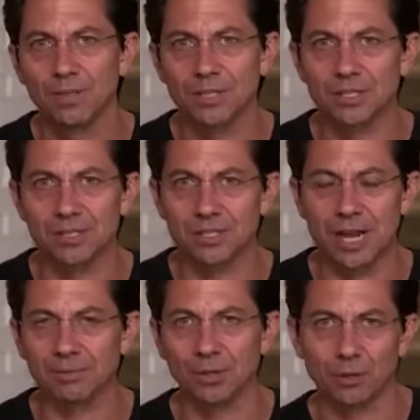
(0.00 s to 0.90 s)
This isn't a
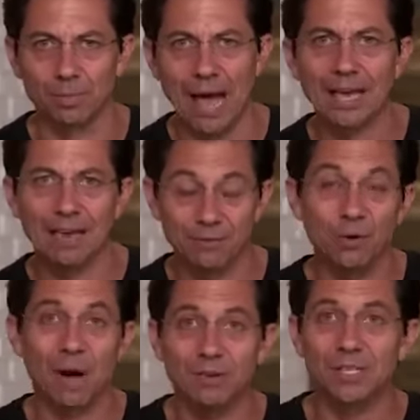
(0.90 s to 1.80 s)
time to look back.
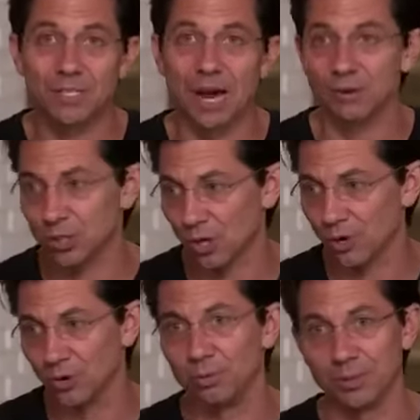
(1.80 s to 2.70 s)
If you have a desire to
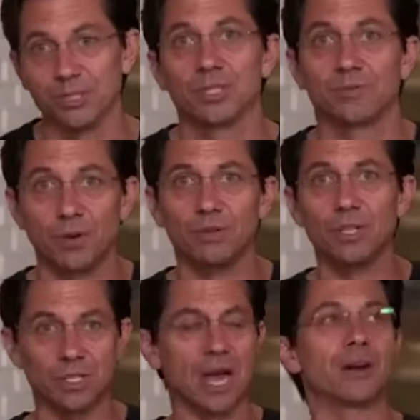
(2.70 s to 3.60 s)
start your own business, if you have a
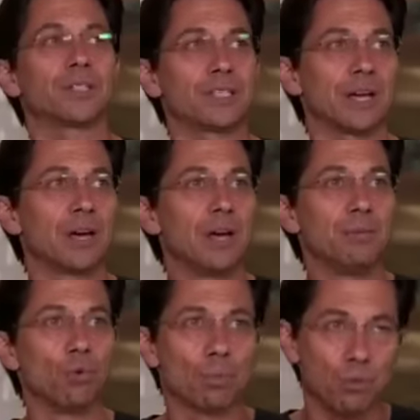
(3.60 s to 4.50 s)
desire to take
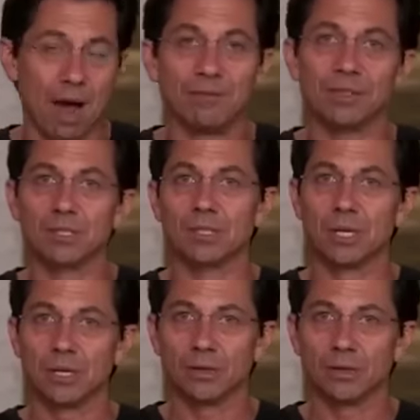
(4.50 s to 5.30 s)
more profits,